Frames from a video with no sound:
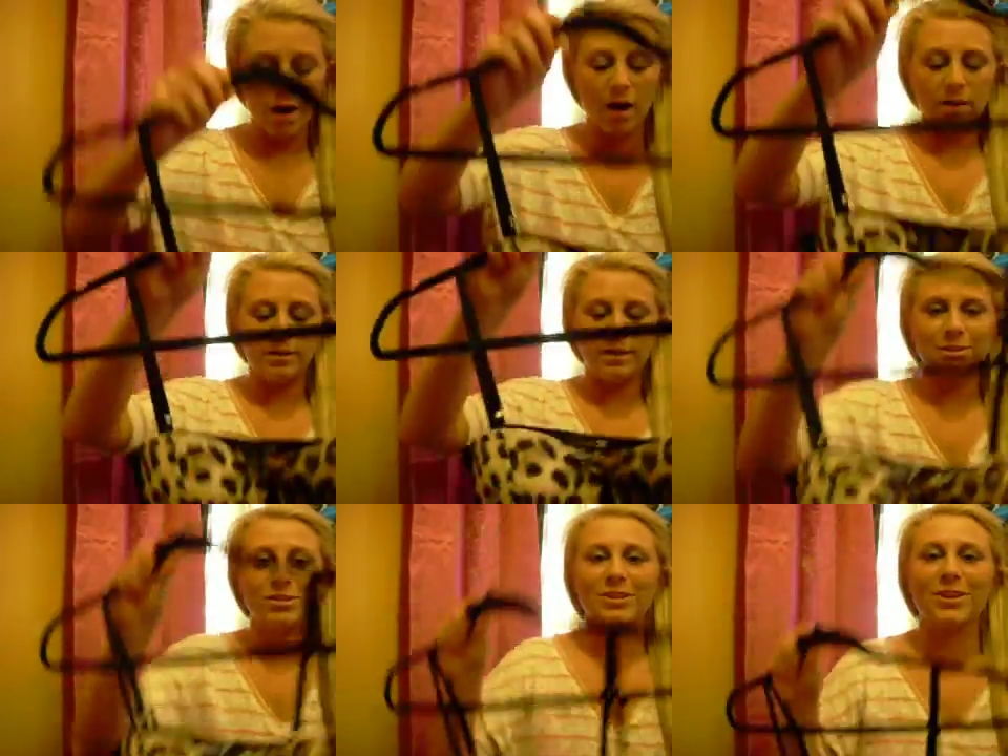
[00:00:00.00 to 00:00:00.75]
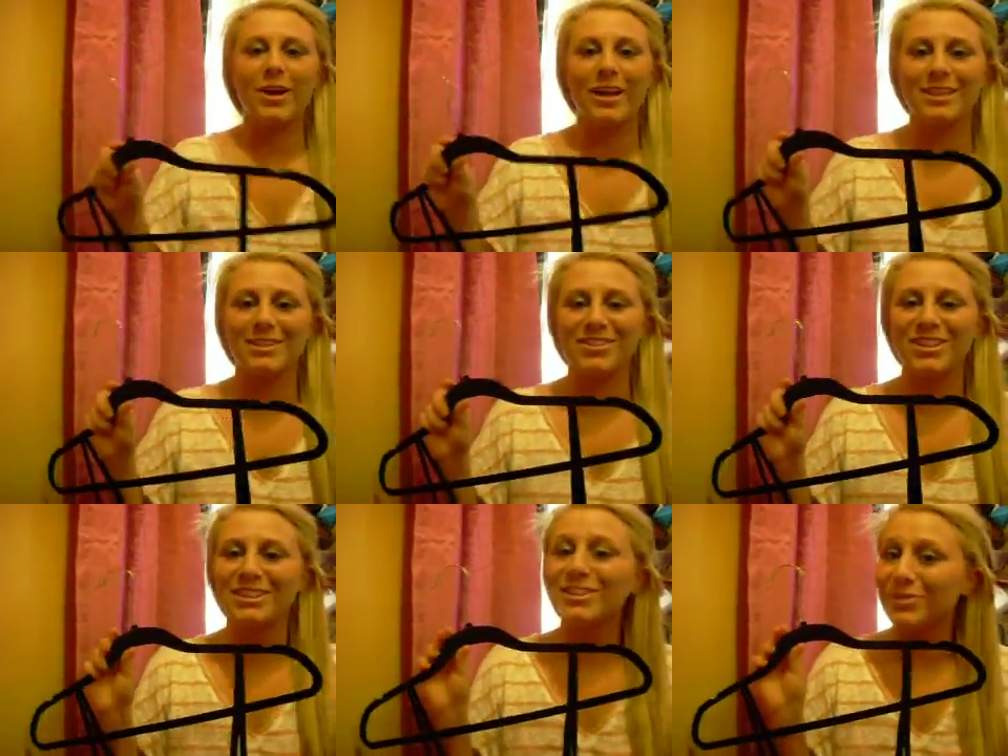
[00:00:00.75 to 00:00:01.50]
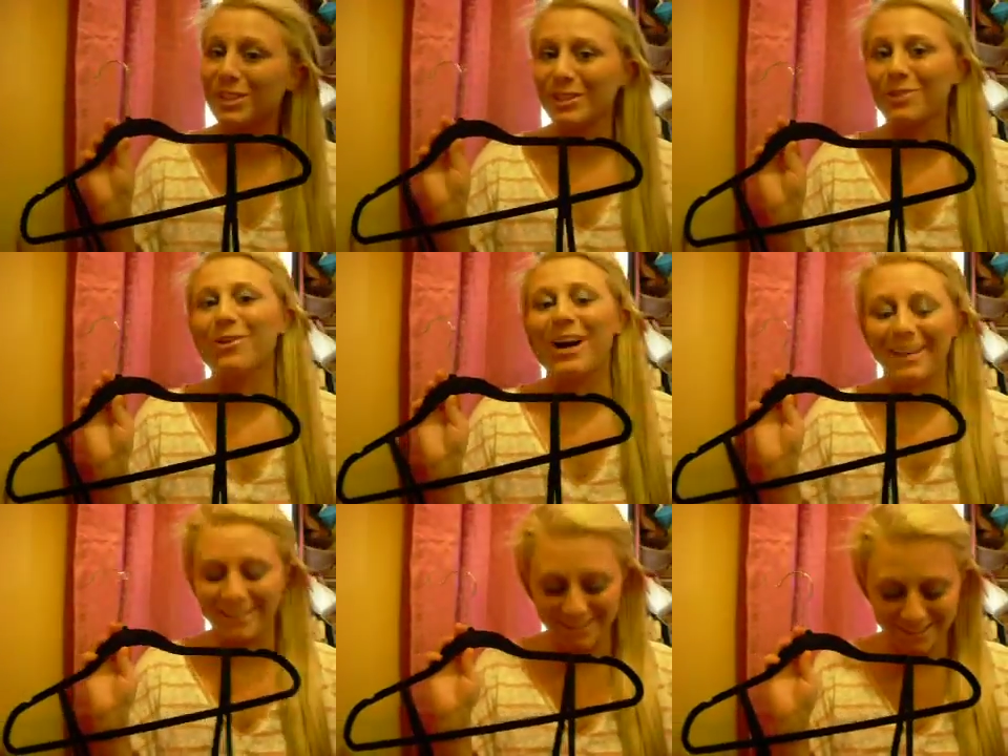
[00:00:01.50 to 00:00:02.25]
Um, the next is, okay, this dress is really
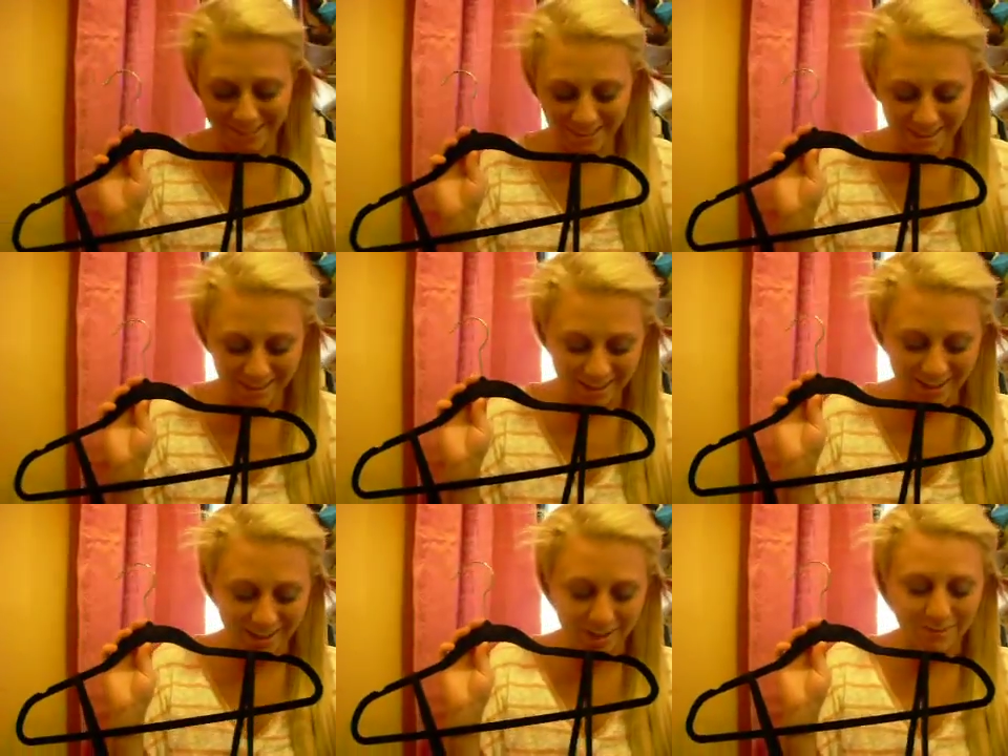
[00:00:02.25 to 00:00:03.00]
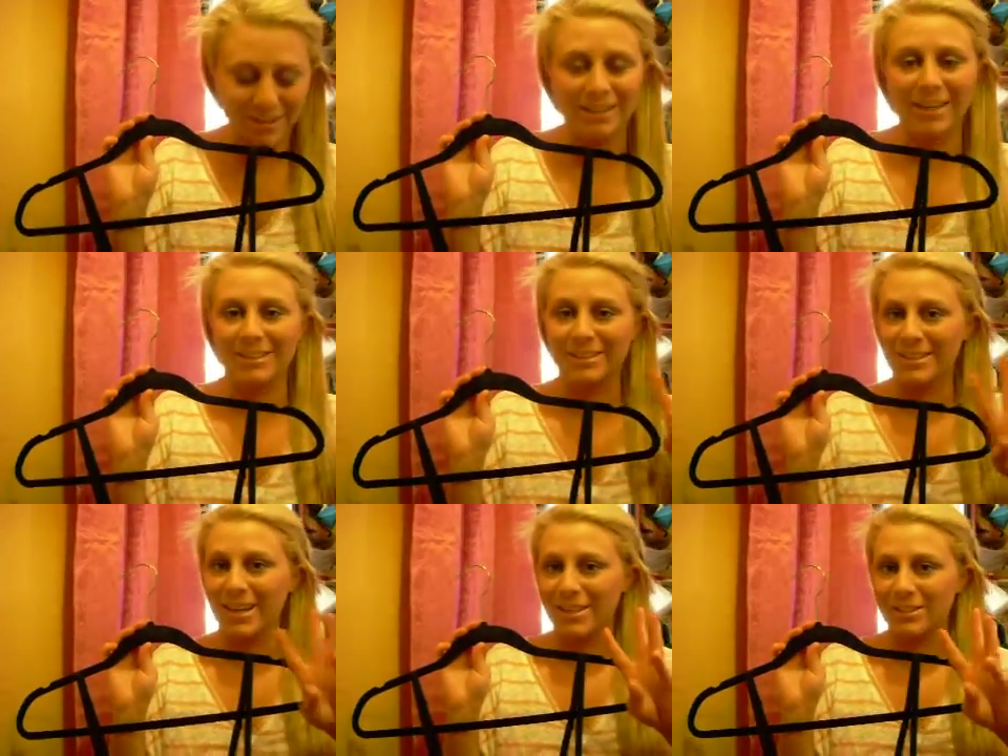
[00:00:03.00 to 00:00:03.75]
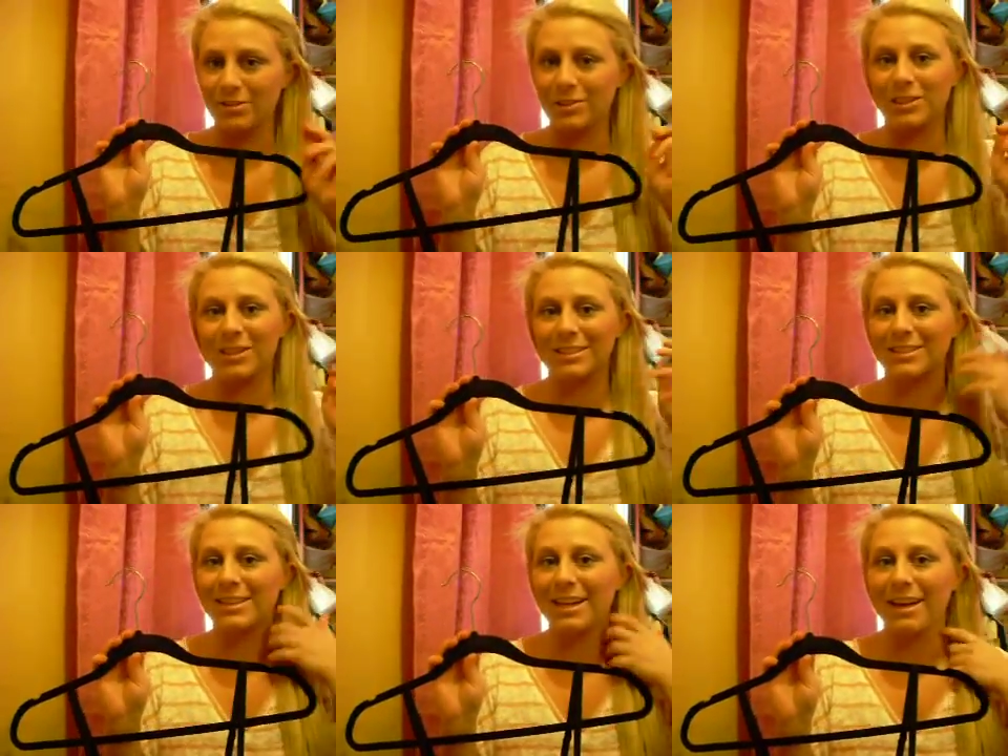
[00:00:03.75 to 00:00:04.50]
wild. Um, the next, last three
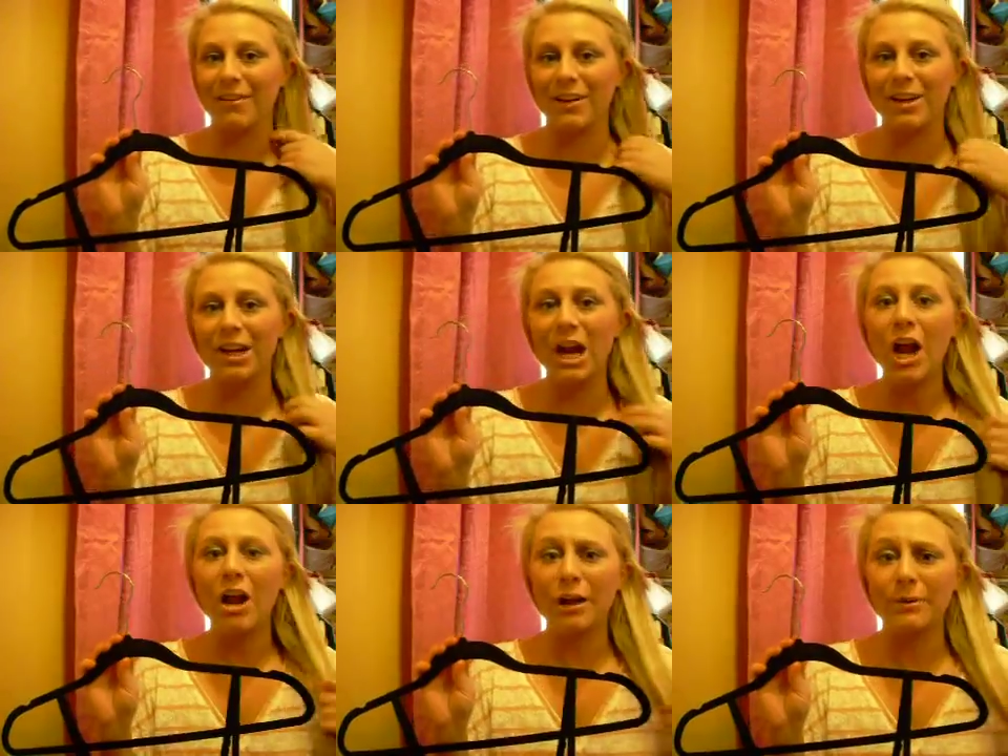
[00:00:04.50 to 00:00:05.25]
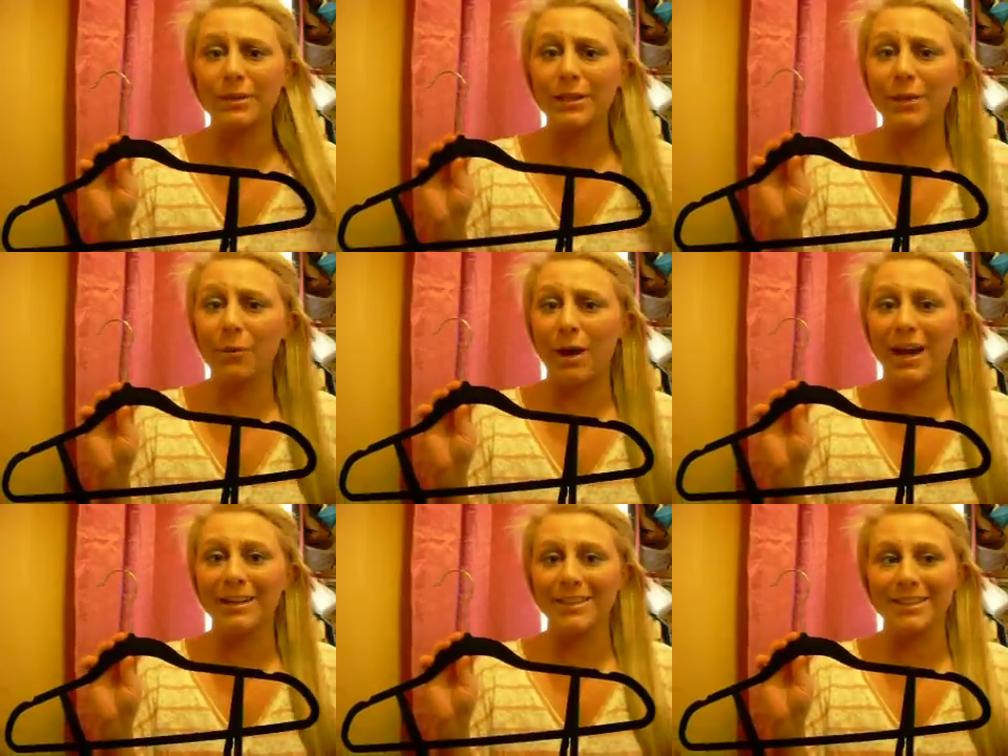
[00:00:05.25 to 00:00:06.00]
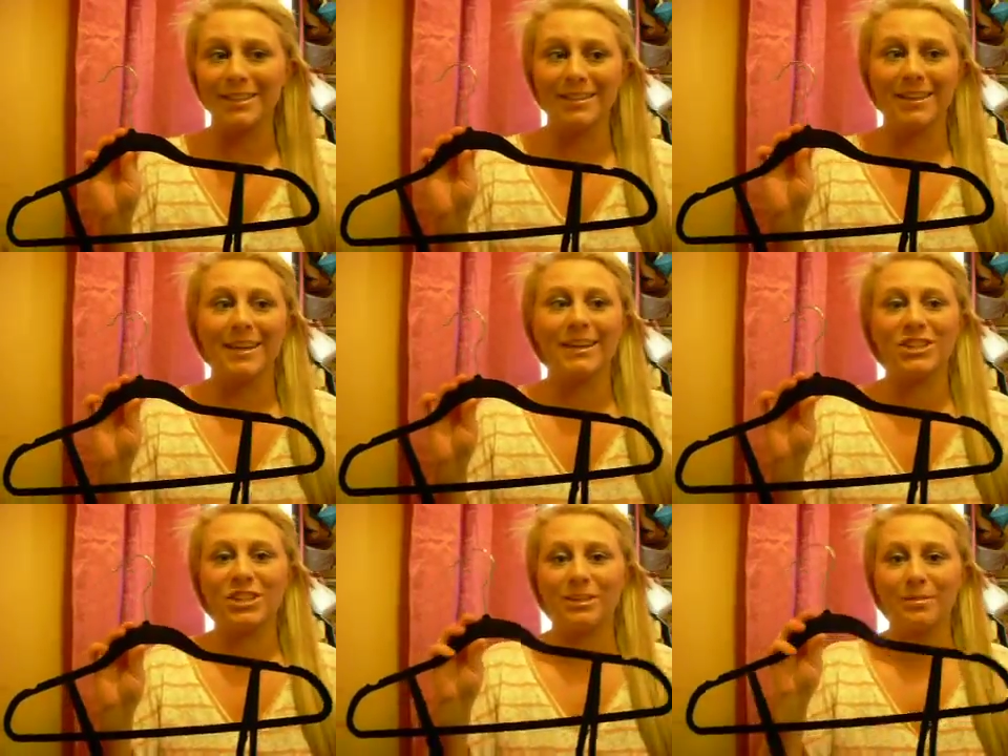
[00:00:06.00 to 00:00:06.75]
dresses I have here are really wild. They're
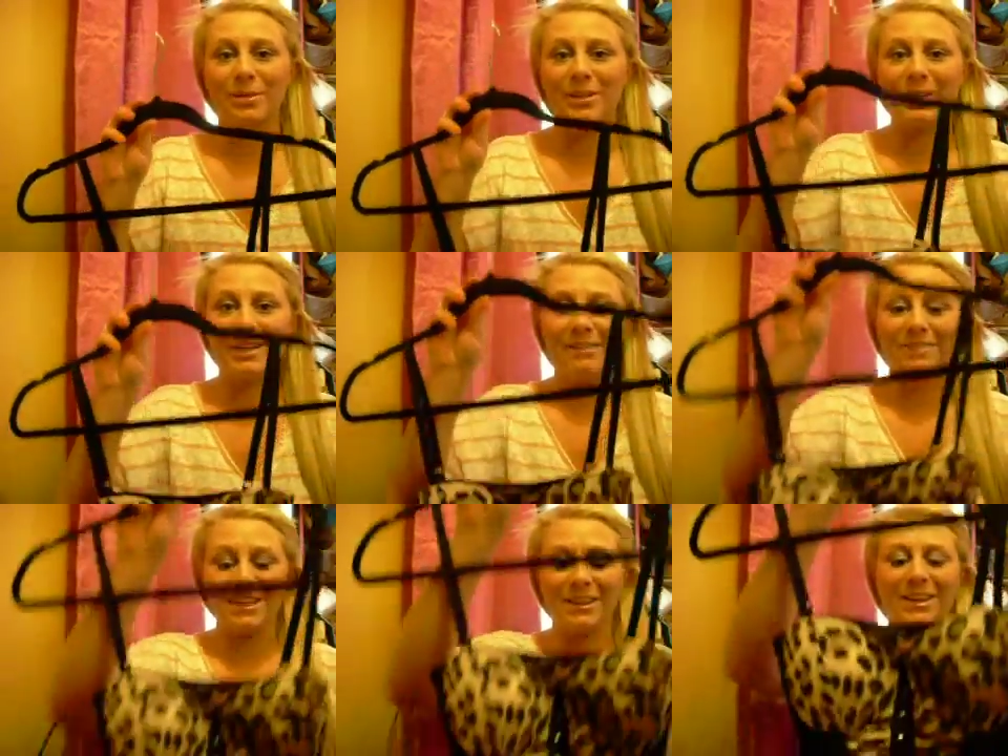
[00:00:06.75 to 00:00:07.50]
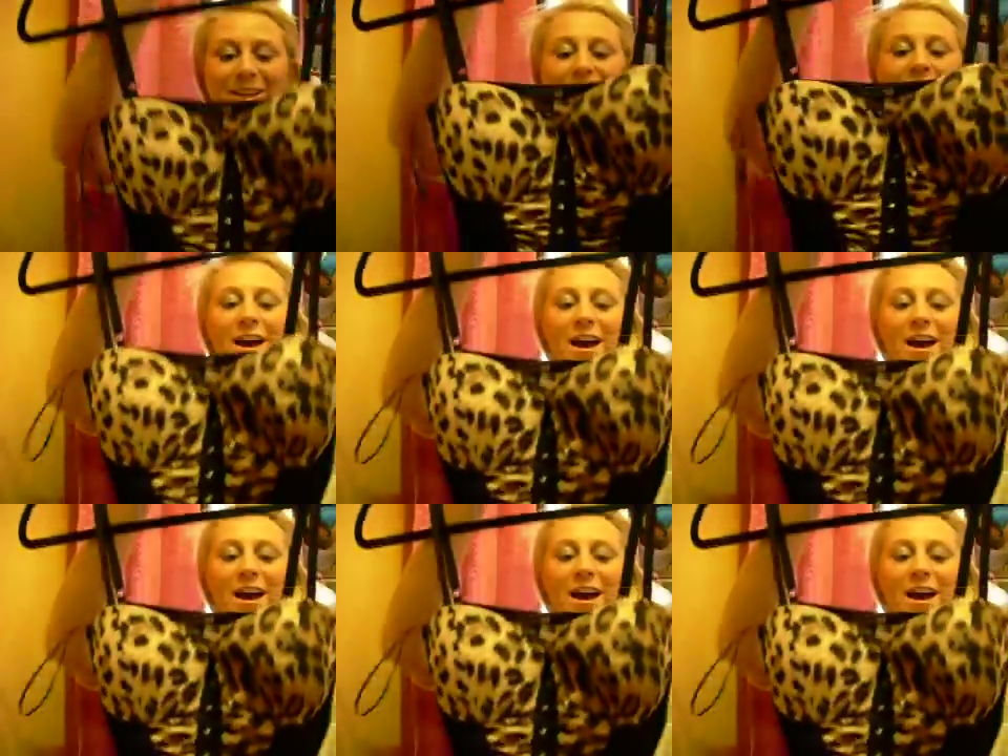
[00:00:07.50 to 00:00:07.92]
like cheetah print and everything.